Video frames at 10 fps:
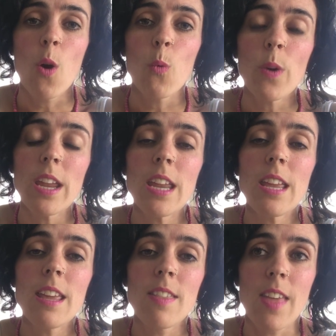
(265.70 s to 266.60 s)

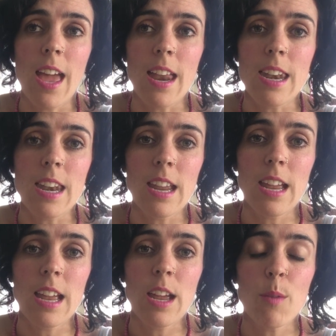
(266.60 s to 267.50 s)
we then
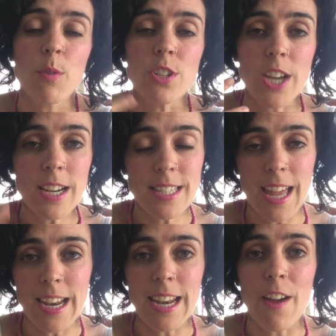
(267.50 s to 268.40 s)
project
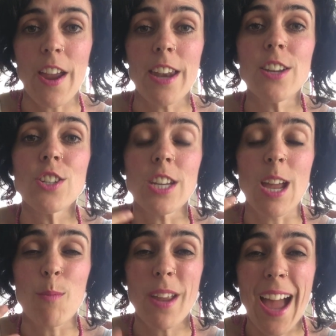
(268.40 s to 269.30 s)
that in our energy,
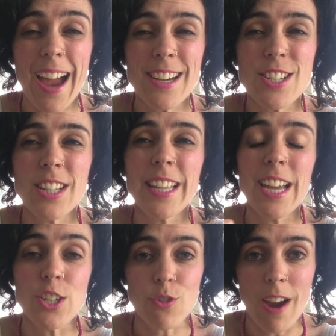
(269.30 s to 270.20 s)
and we actually
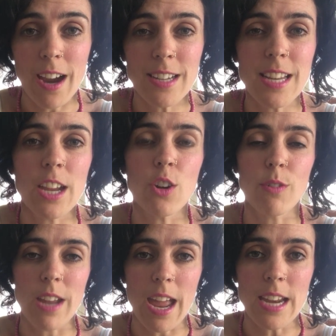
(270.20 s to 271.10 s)
attract and
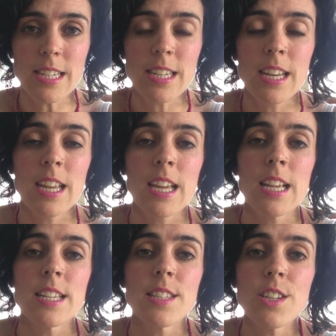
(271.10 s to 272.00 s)
create
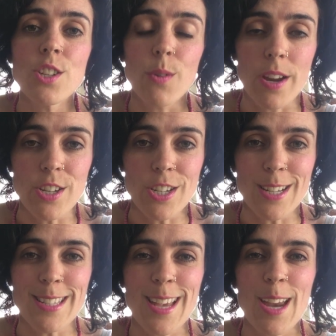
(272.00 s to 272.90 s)

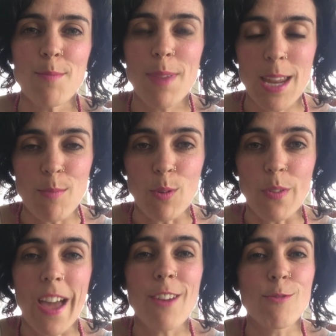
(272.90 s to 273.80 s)
situations and people
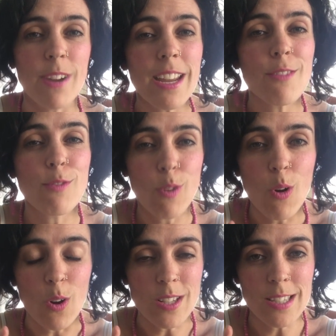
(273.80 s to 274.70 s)
that
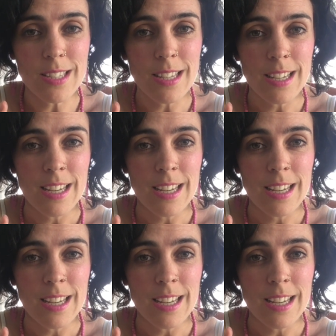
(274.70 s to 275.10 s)
reinforce